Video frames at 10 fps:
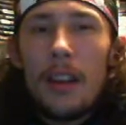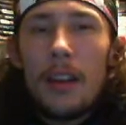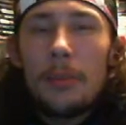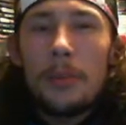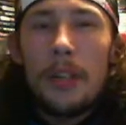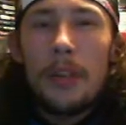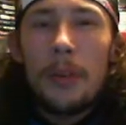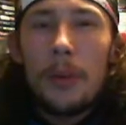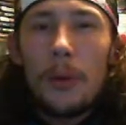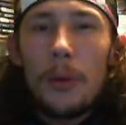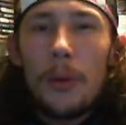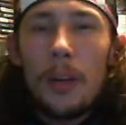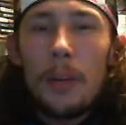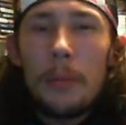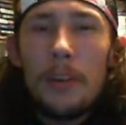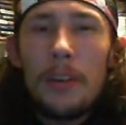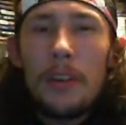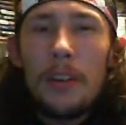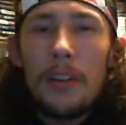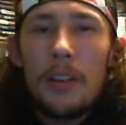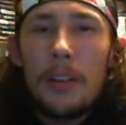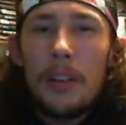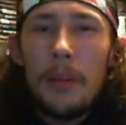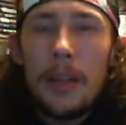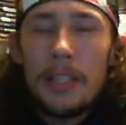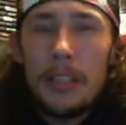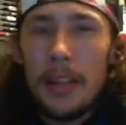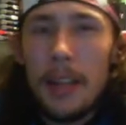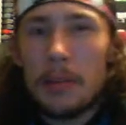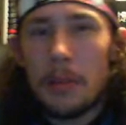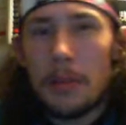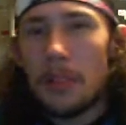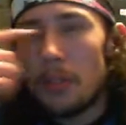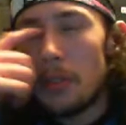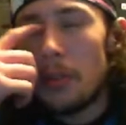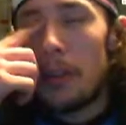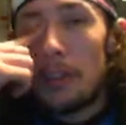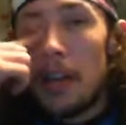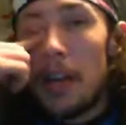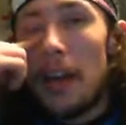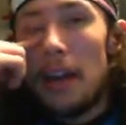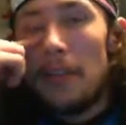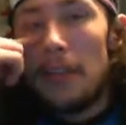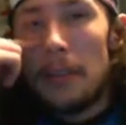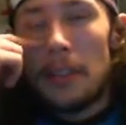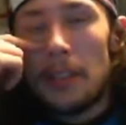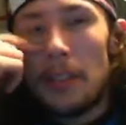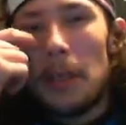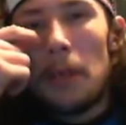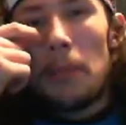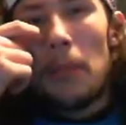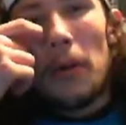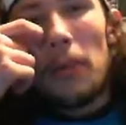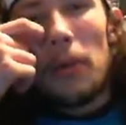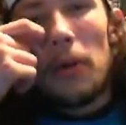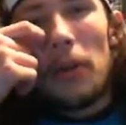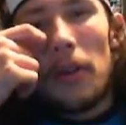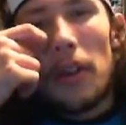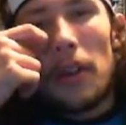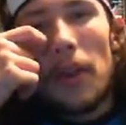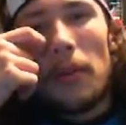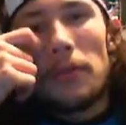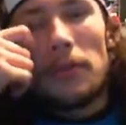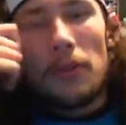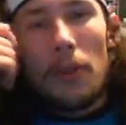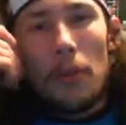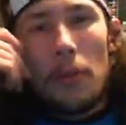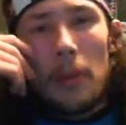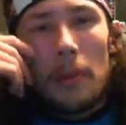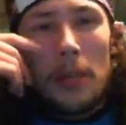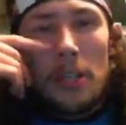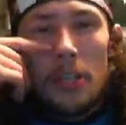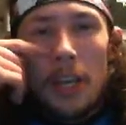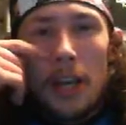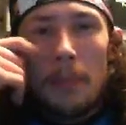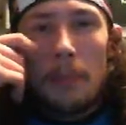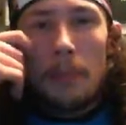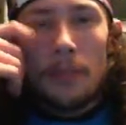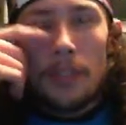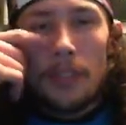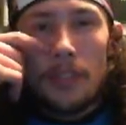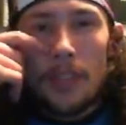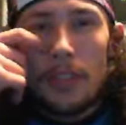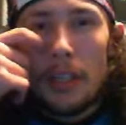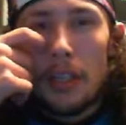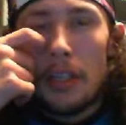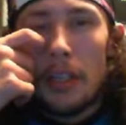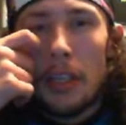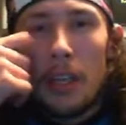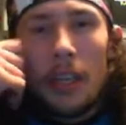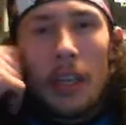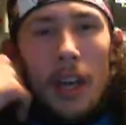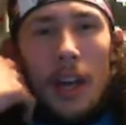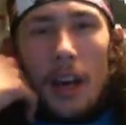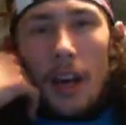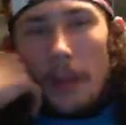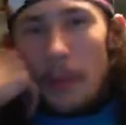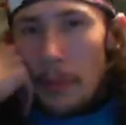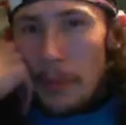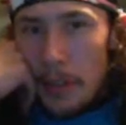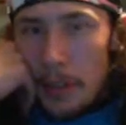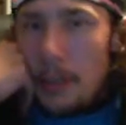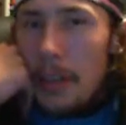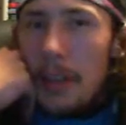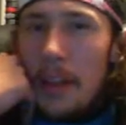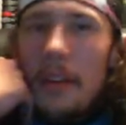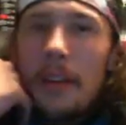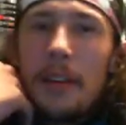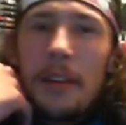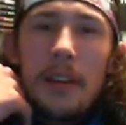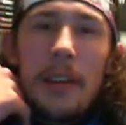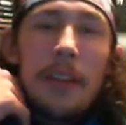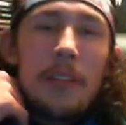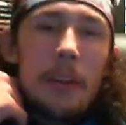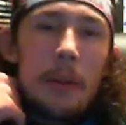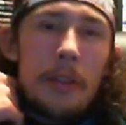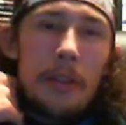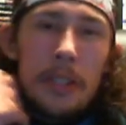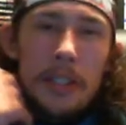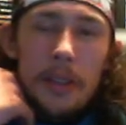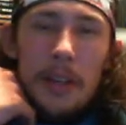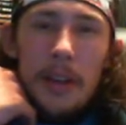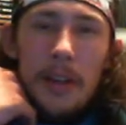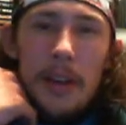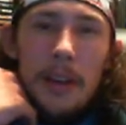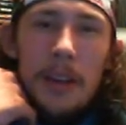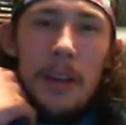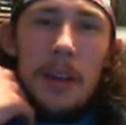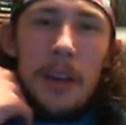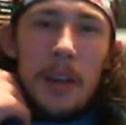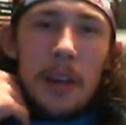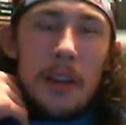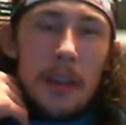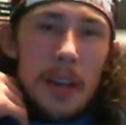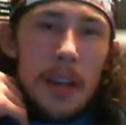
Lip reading: I've played through a number of the Ambassador games, but there's also others that I haven't. Probably the big one on that front would be Minish Cap, Legend of Zelda. I would like to play that, and I have it on my 3DS, so I can do that. Another